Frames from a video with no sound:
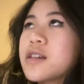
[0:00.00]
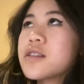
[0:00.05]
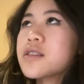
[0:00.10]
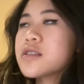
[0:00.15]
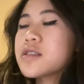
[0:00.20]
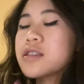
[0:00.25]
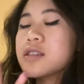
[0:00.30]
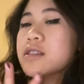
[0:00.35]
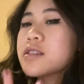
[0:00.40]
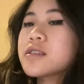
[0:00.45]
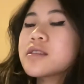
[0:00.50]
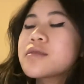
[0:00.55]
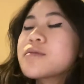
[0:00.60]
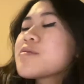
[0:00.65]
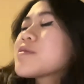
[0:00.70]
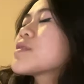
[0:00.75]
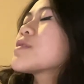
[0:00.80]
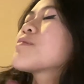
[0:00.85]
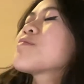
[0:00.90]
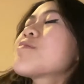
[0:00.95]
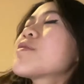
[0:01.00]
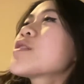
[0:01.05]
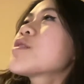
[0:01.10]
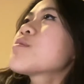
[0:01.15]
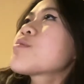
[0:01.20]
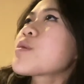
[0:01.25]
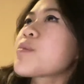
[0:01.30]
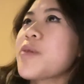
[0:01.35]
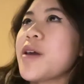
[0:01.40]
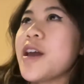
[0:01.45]
to feel
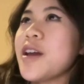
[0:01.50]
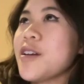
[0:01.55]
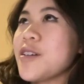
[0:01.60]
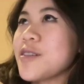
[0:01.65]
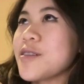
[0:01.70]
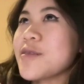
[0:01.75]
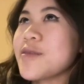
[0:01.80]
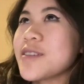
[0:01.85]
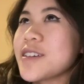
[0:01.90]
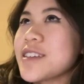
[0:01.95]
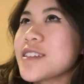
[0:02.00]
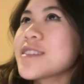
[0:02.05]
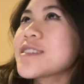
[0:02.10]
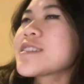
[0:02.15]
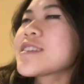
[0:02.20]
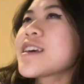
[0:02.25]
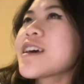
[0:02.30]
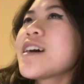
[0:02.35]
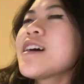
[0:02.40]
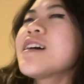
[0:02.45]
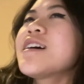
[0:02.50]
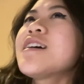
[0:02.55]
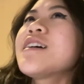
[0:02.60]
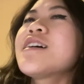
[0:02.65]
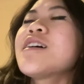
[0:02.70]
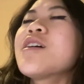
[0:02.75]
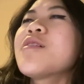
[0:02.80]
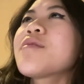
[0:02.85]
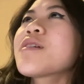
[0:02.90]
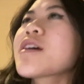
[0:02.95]
prepared, because
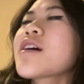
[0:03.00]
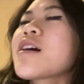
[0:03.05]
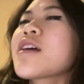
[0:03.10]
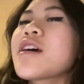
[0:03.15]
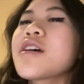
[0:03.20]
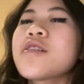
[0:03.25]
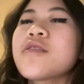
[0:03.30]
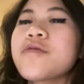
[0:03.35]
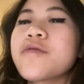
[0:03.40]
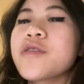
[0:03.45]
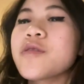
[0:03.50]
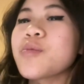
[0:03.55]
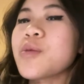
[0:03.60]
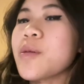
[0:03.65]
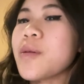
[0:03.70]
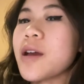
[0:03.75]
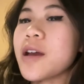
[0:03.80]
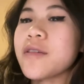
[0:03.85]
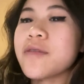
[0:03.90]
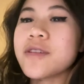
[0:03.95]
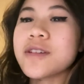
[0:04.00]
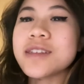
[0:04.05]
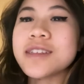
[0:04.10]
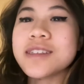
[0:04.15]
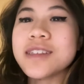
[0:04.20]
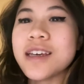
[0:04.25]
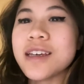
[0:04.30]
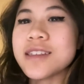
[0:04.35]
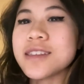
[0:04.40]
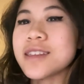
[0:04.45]
oh my god, I don't feel prepared for this
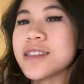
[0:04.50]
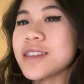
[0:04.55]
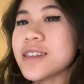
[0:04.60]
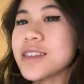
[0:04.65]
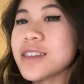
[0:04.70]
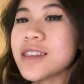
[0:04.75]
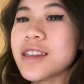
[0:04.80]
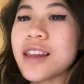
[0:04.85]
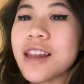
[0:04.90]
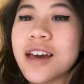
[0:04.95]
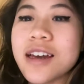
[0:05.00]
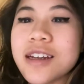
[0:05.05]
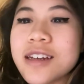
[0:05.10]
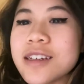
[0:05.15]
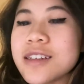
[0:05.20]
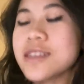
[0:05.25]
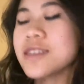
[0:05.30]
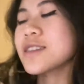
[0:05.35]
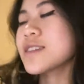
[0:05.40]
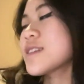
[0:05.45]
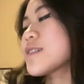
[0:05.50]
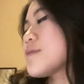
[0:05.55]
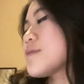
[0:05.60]
test in the slightest.